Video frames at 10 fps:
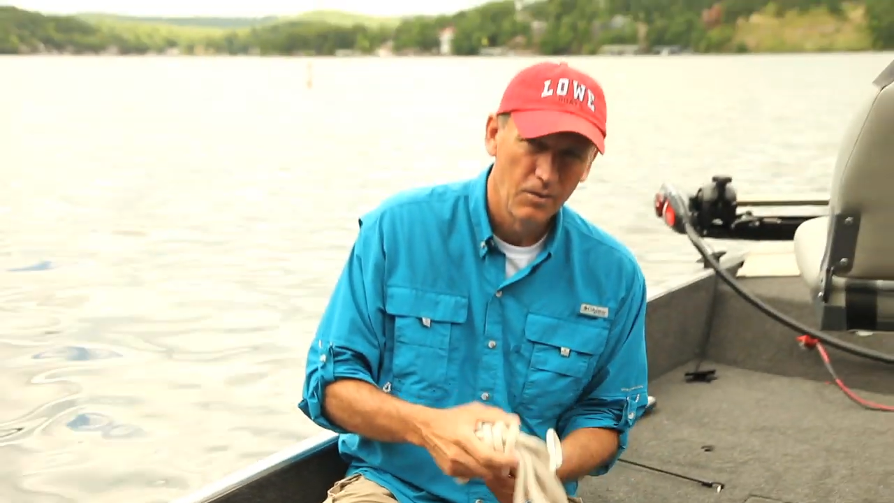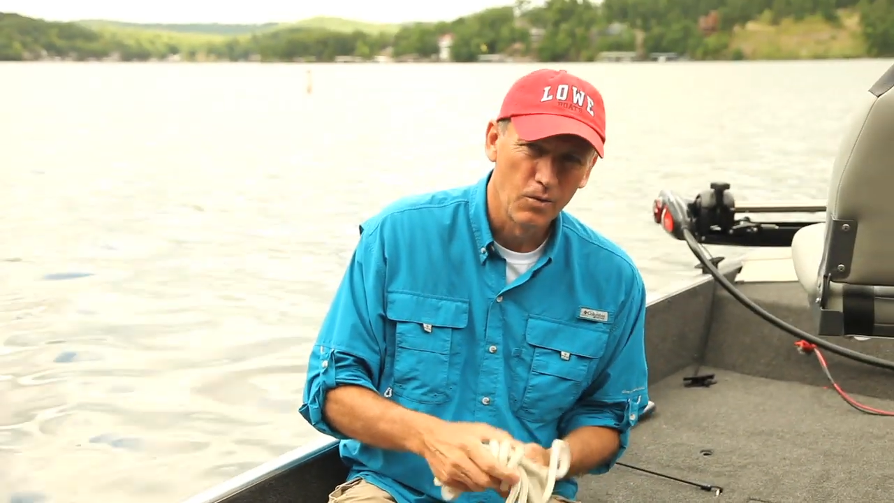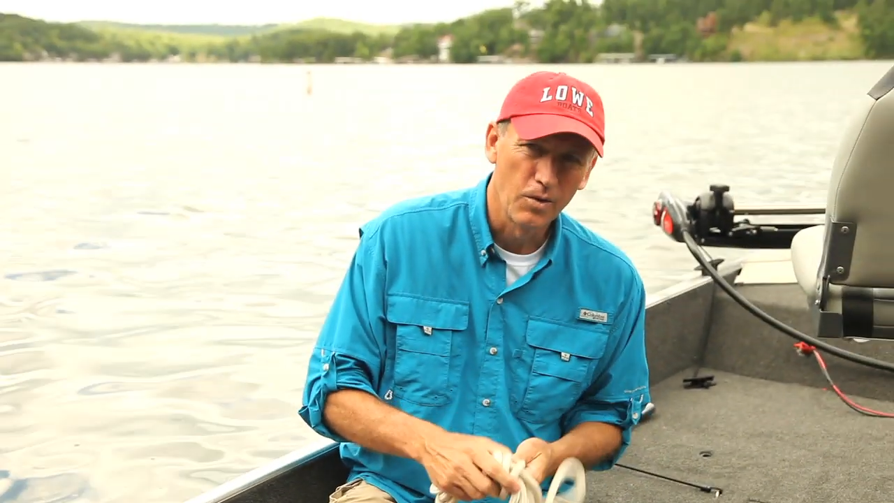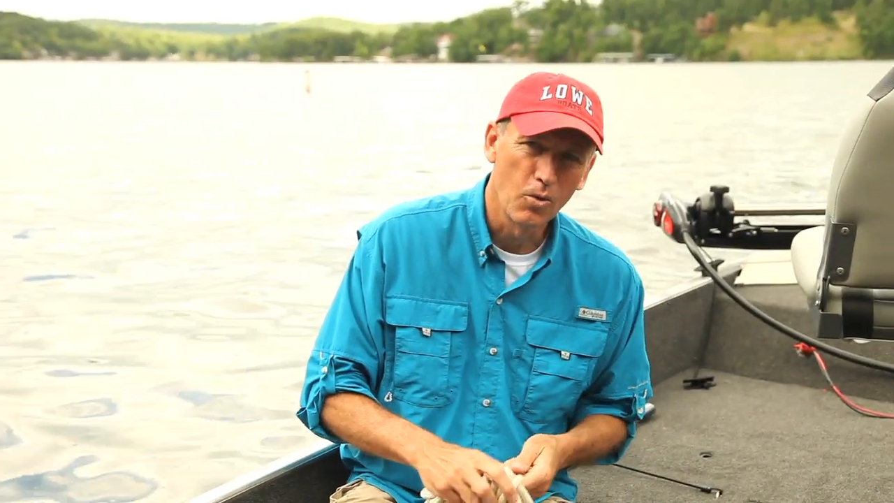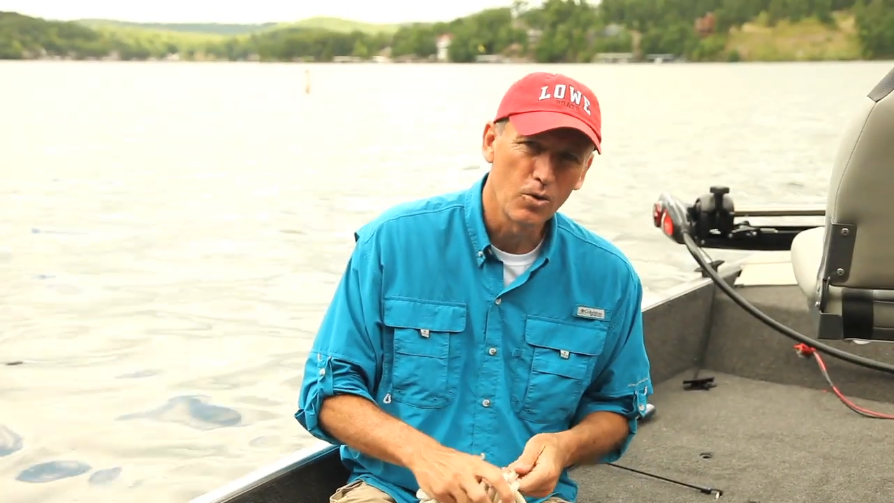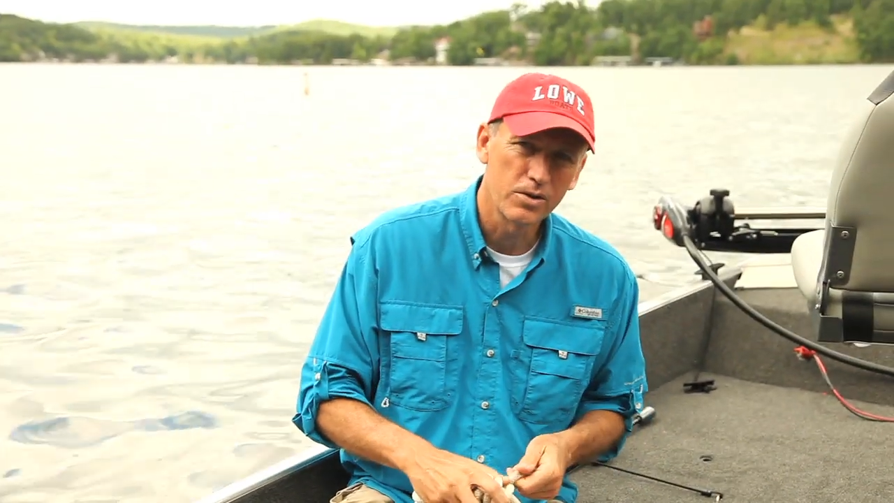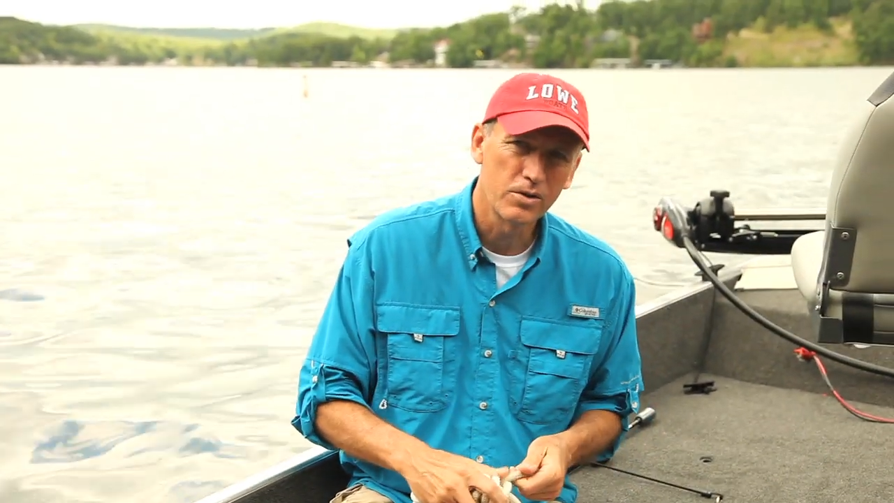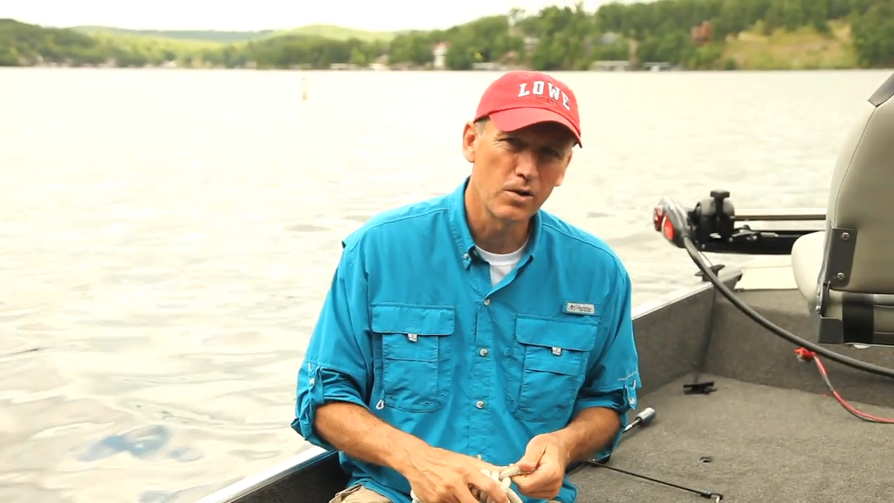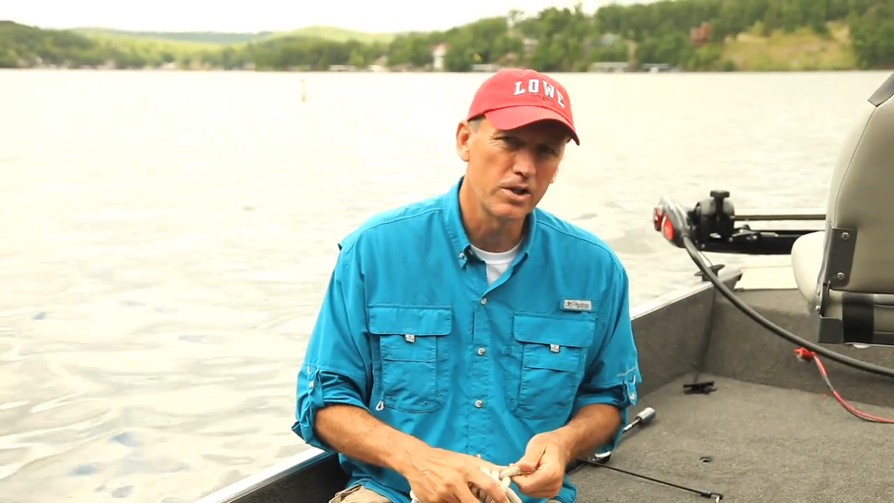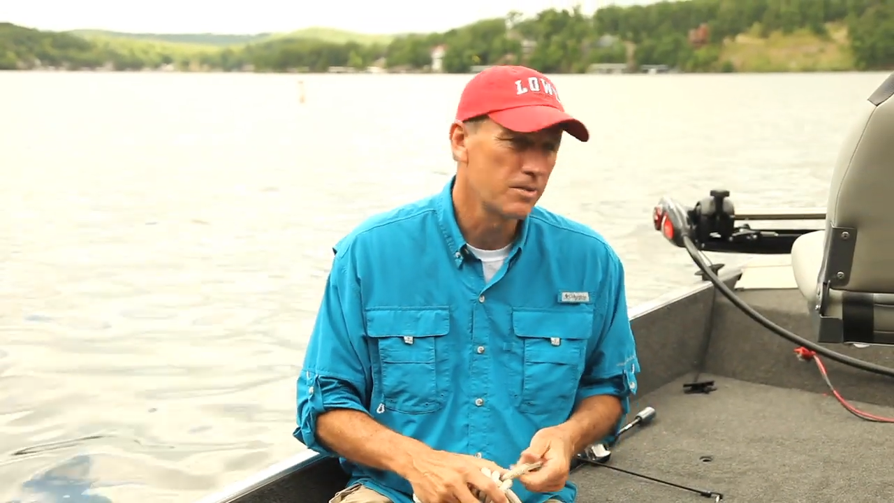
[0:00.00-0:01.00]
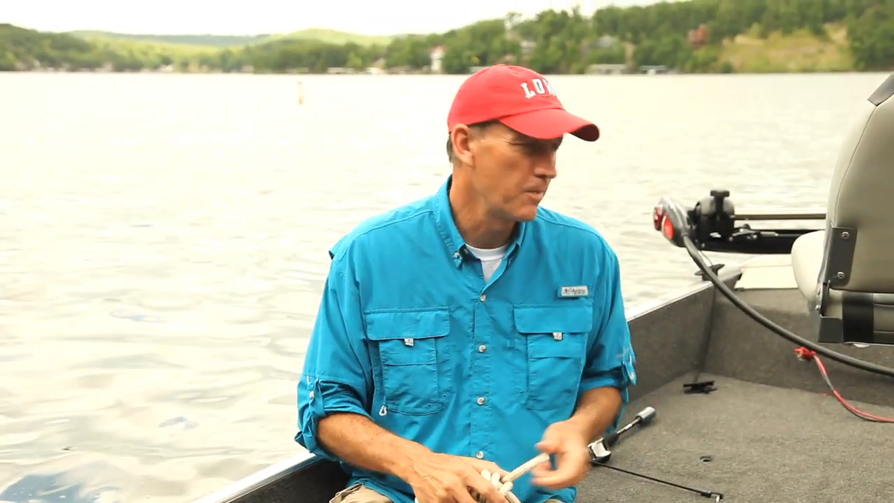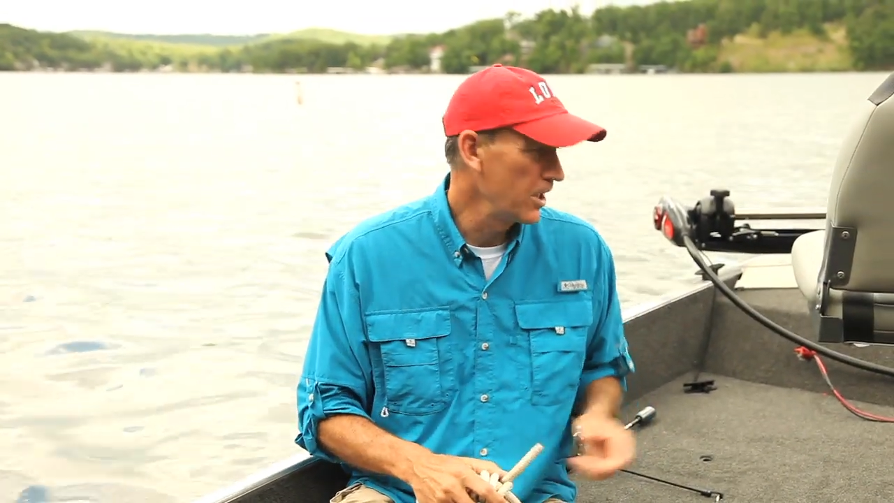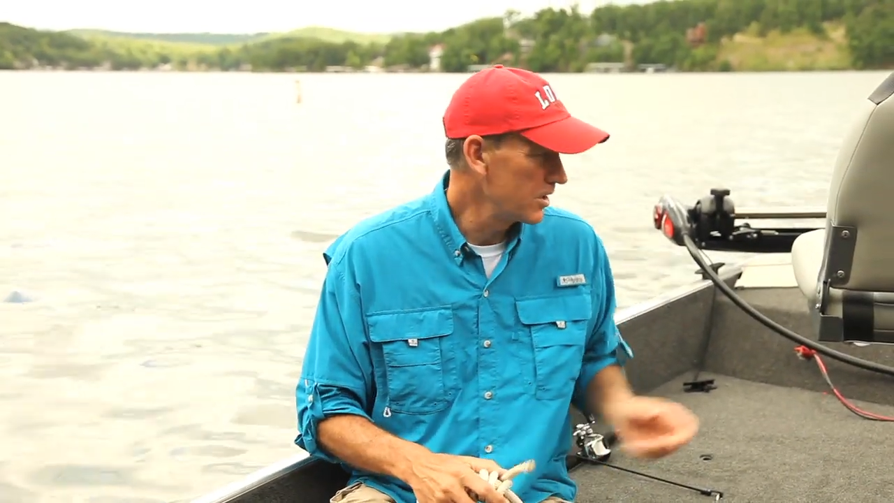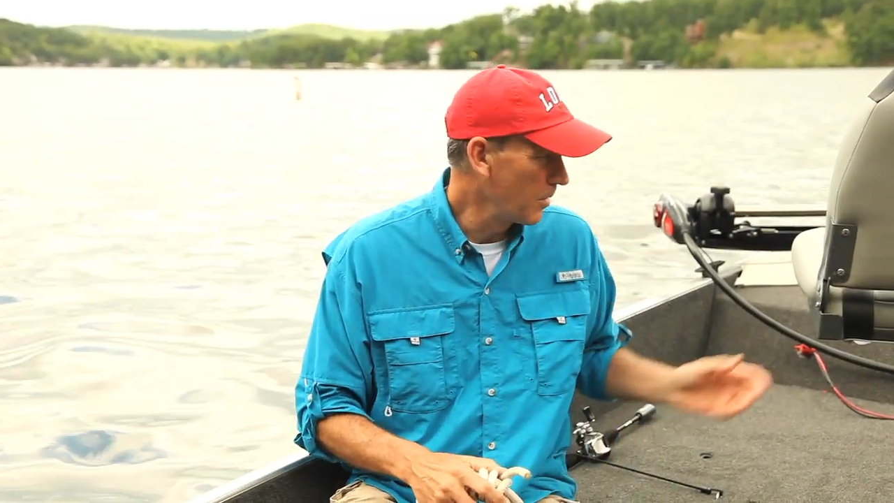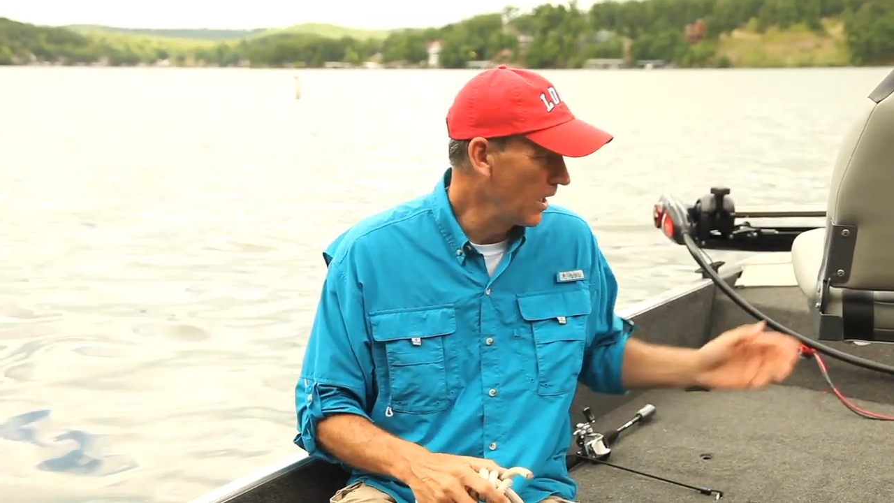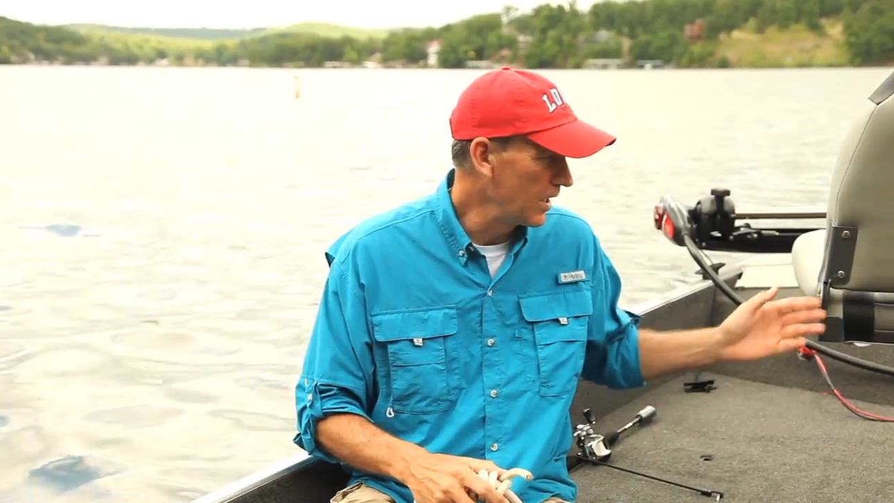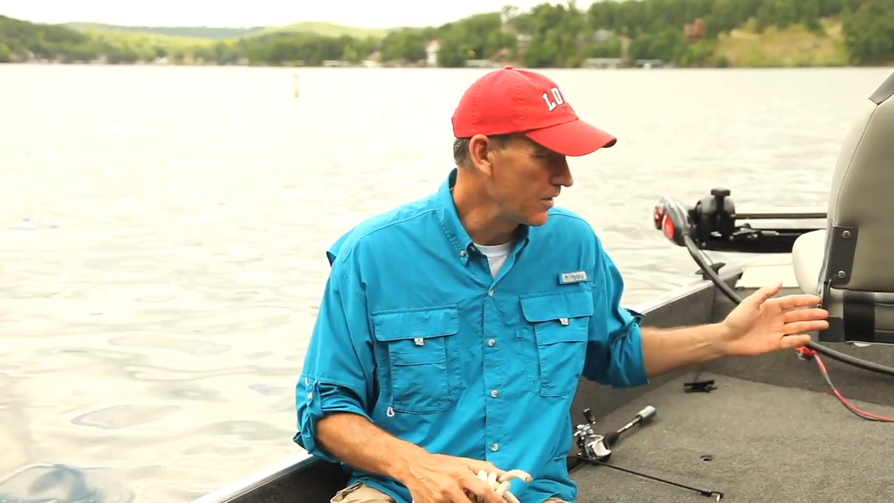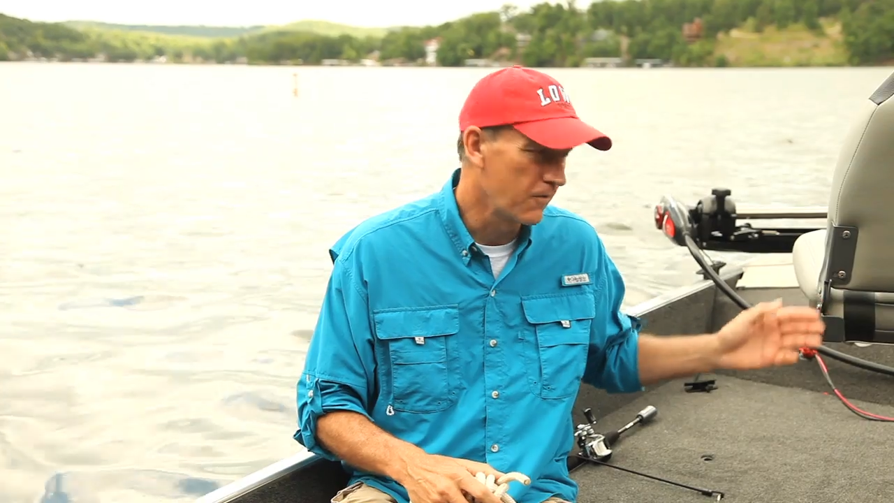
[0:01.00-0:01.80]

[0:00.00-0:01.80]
With more storage space behind the